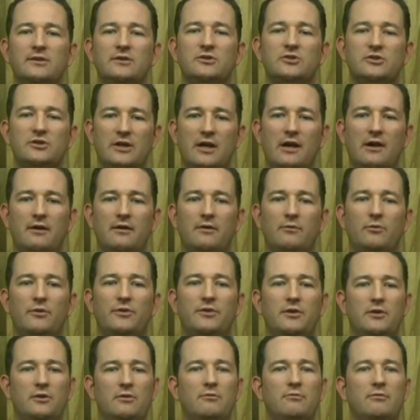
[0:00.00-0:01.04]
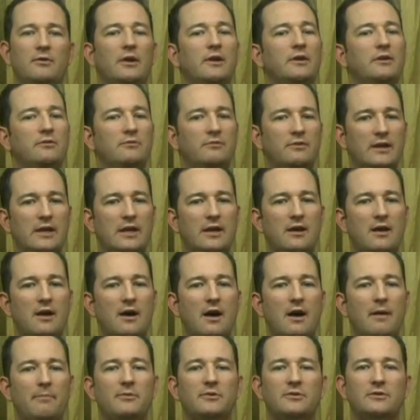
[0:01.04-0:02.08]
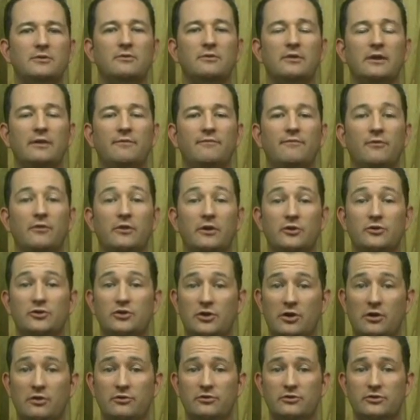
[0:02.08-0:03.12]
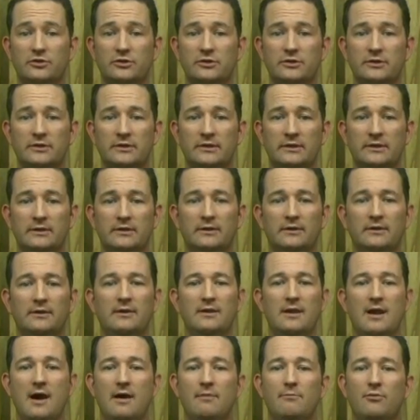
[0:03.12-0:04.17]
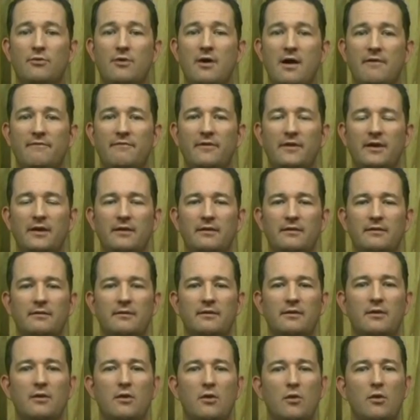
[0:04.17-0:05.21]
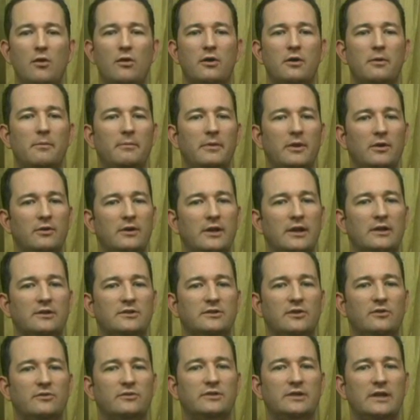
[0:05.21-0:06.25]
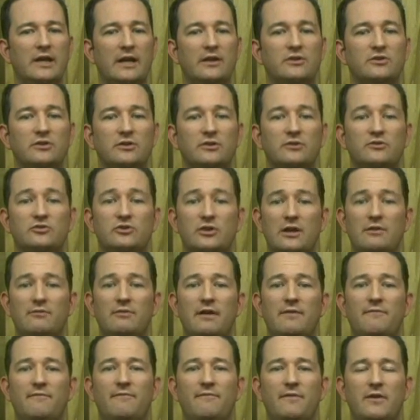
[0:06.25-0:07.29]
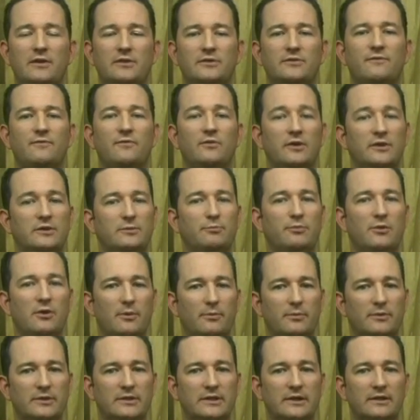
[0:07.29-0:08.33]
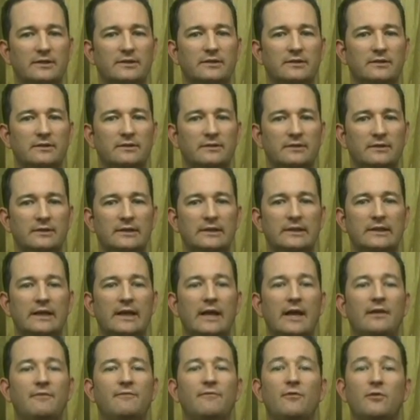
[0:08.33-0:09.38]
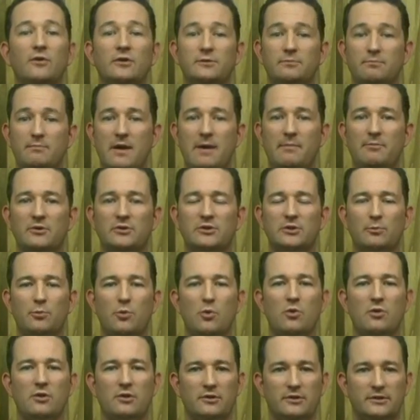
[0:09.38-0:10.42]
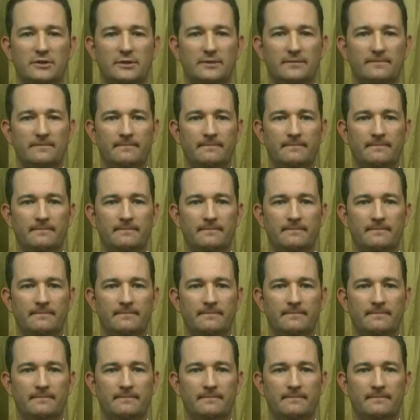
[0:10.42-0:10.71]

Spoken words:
share with you a unique opportunity for your church, nonprofit, or community association generate funds for its purposes and for its member supporters.